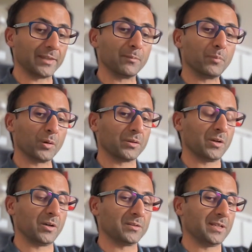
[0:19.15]
the
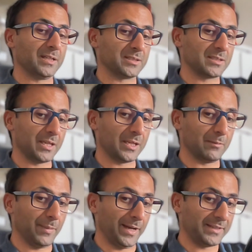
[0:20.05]
podcast had to take a
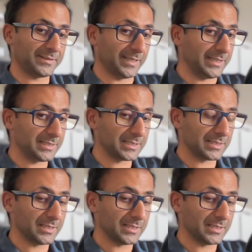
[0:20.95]
back seat.